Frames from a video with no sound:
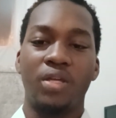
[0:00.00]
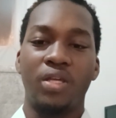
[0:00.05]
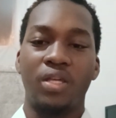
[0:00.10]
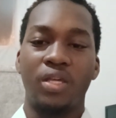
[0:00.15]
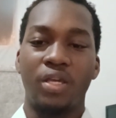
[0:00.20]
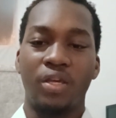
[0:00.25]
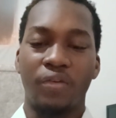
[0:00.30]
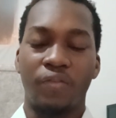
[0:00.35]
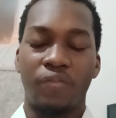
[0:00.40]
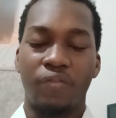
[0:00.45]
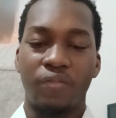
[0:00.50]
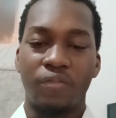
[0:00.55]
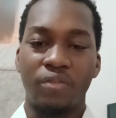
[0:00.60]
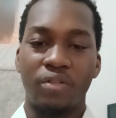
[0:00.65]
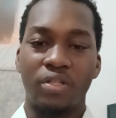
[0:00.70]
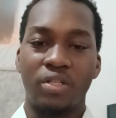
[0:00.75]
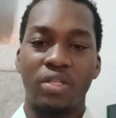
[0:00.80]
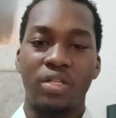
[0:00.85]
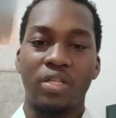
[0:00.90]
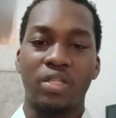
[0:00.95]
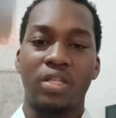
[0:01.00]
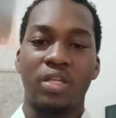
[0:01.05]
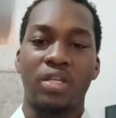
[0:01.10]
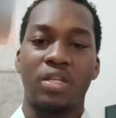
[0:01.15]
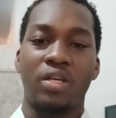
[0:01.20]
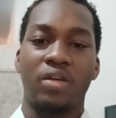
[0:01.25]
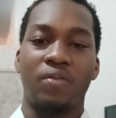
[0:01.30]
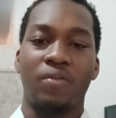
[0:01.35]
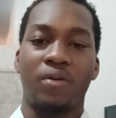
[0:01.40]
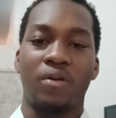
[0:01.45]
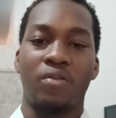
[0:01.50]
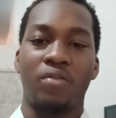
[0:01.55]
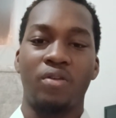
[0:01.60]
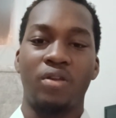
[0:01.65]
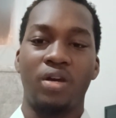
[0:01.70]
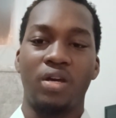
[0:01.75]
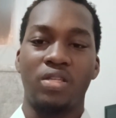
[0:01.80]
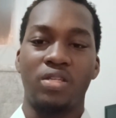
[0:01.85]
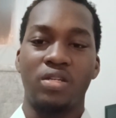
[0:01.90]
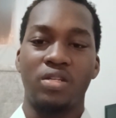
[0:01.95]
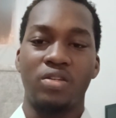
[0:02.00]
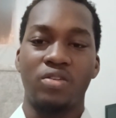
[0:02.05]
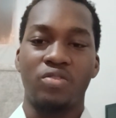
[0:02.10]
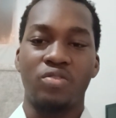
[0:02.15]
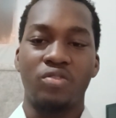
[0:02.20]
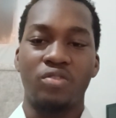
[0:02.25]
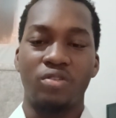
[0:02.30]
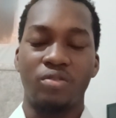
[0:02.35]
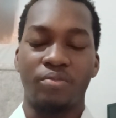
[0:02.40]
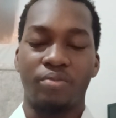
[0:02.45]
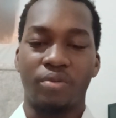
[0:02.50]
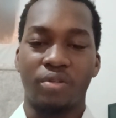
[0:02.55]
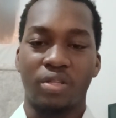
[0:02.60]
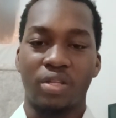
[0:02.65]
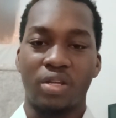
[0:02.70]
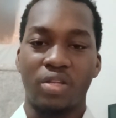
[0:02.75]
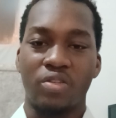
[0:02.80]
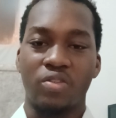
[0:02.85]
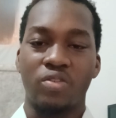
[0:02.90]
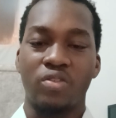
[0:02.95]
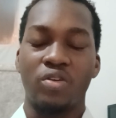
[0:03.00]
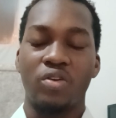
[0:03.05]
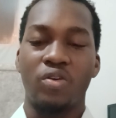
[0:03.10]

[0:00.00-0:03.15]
if the data that we are collecting is so important,